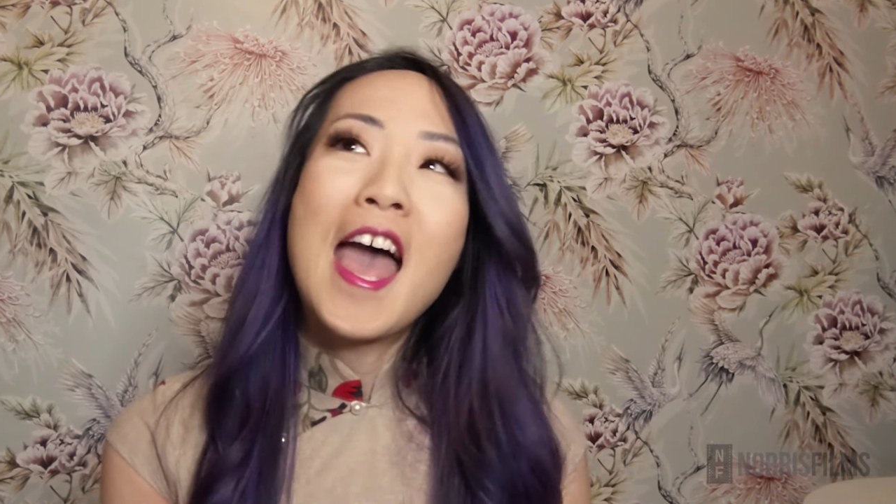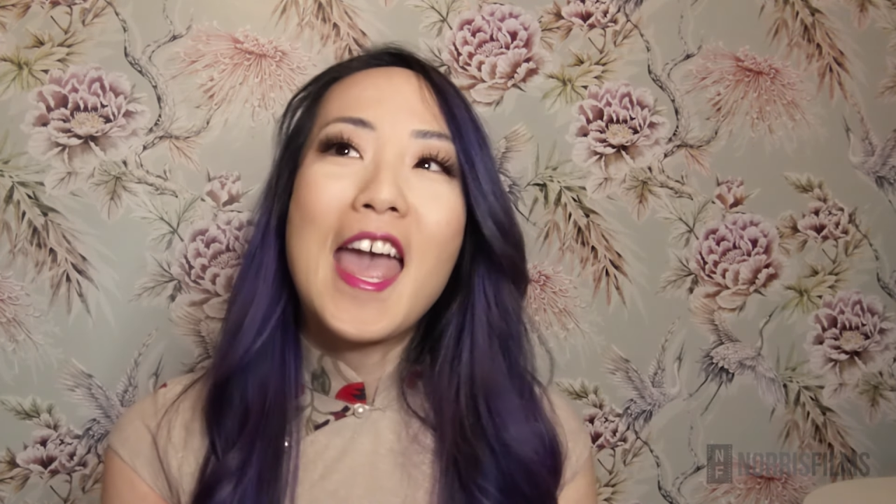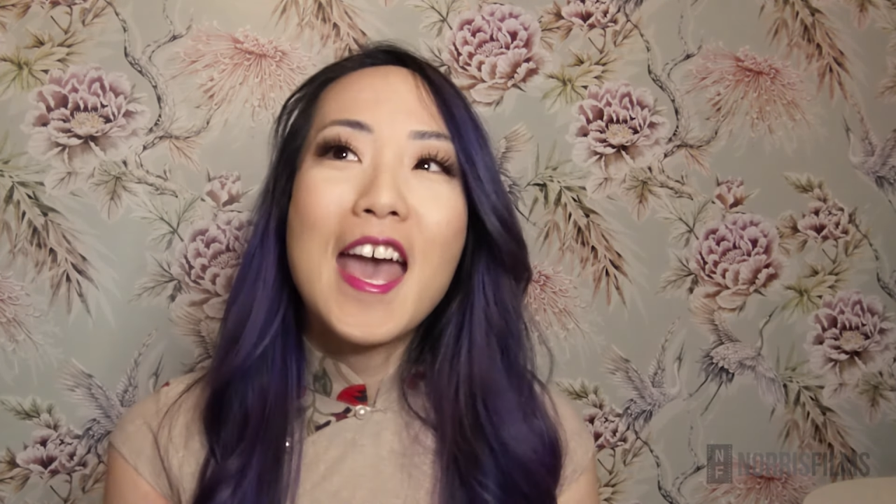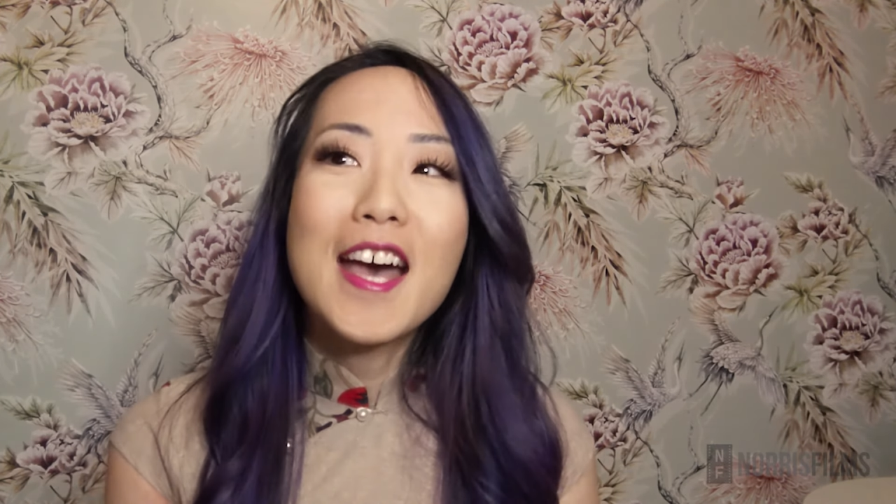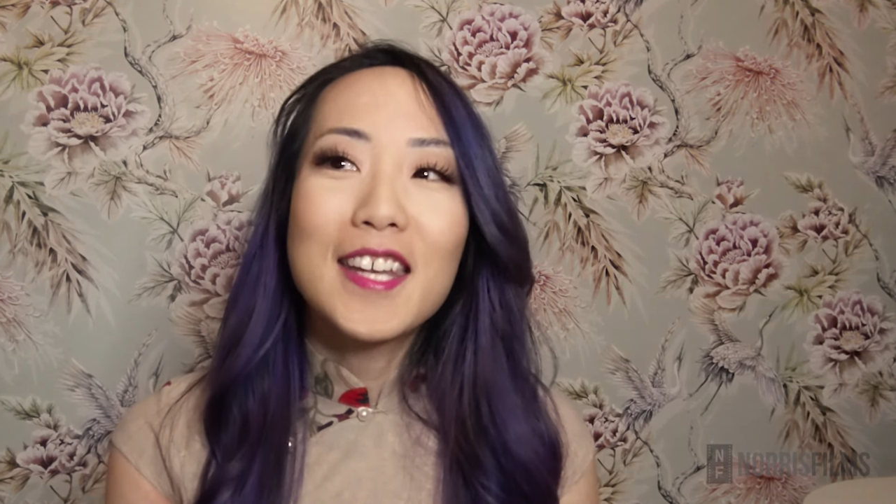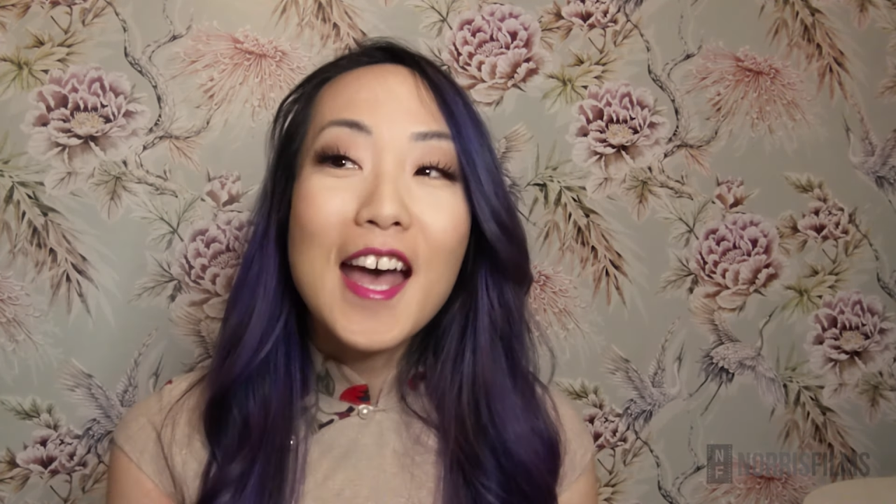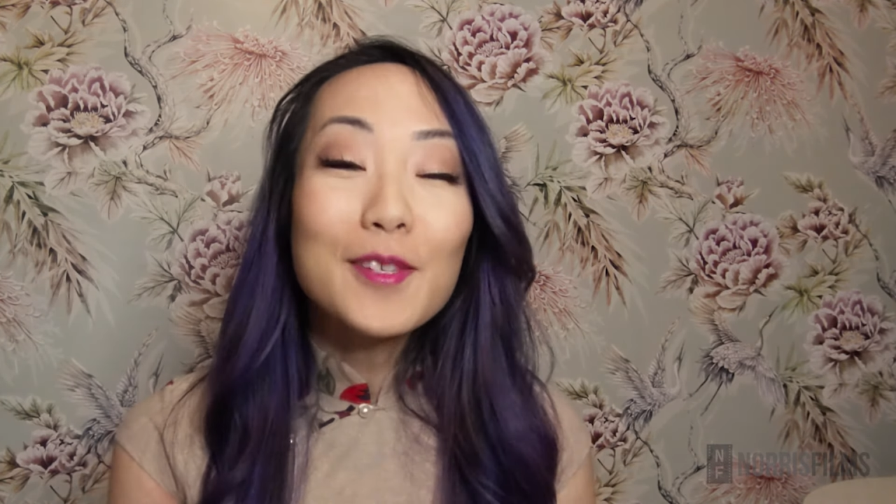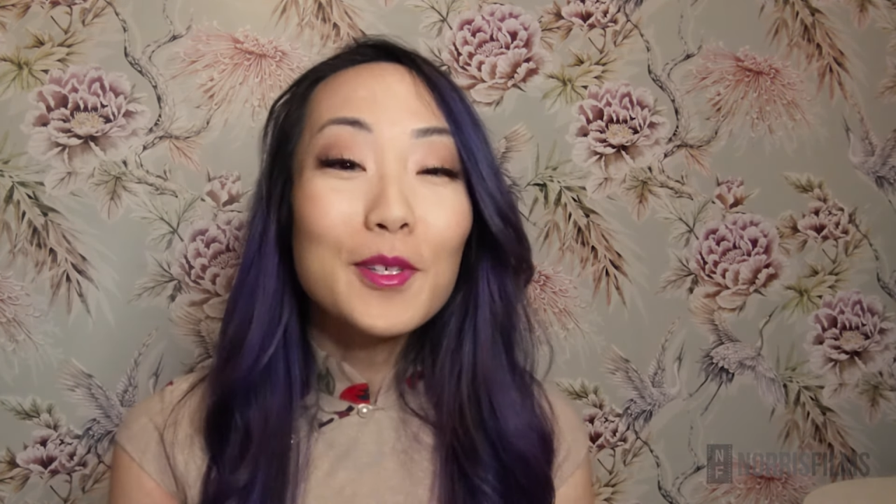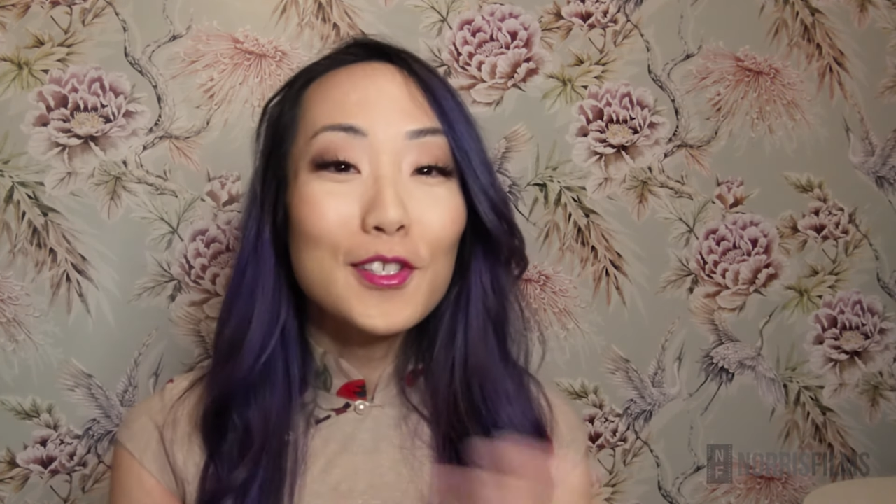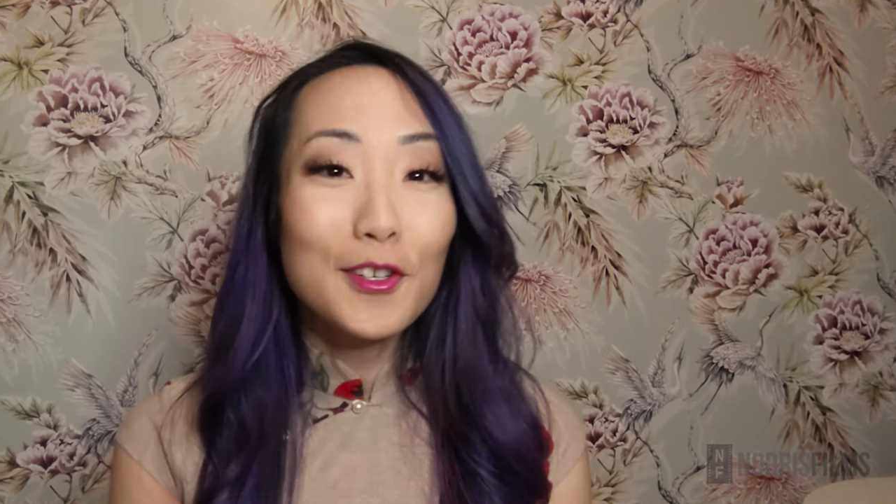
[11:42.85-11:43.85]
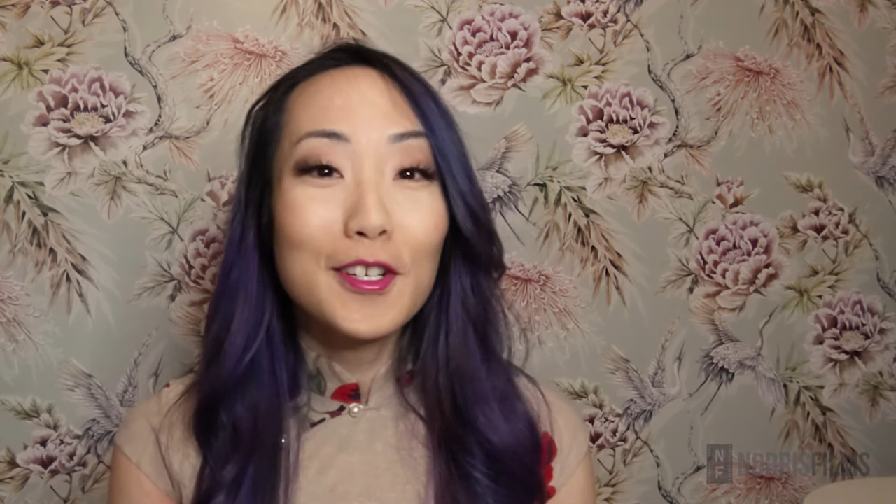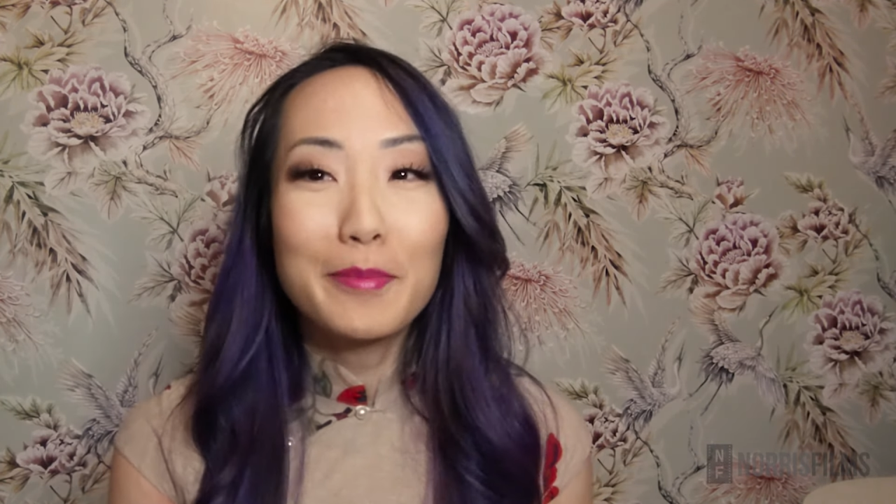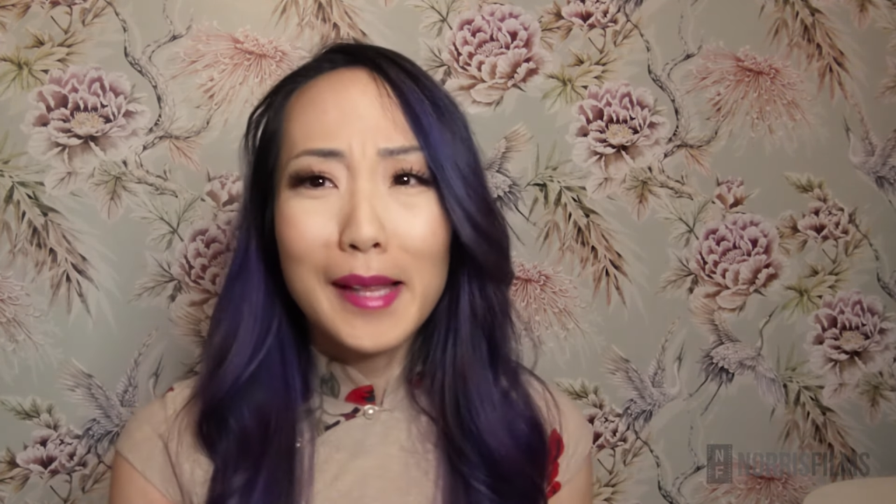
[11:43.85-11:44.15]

And as we started